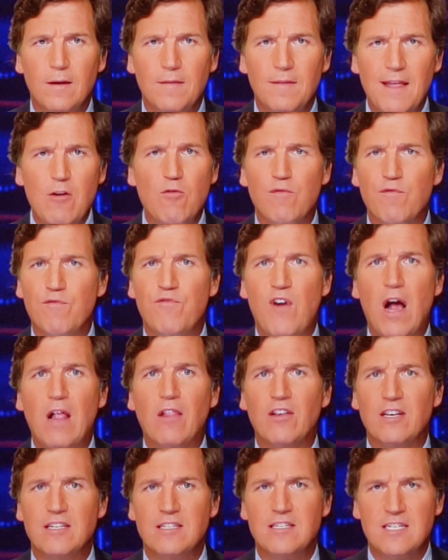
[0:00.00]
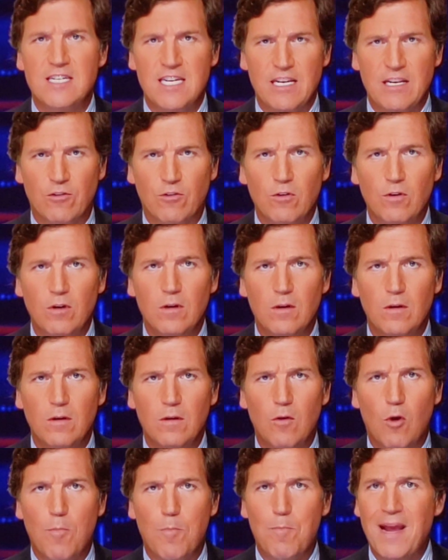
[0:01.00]
They don't volunteer
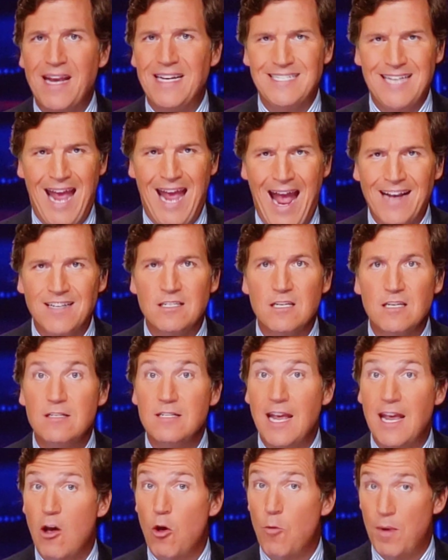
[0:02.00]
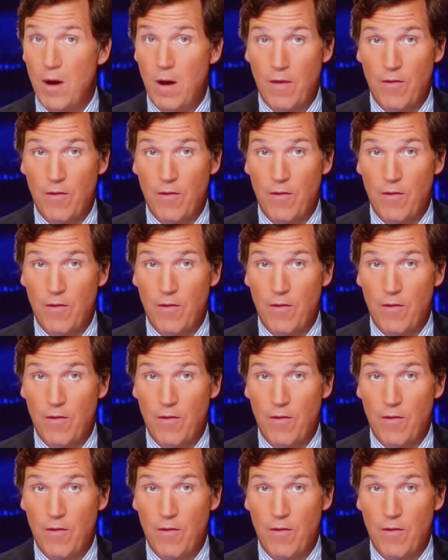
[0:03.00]
or pay taxes to help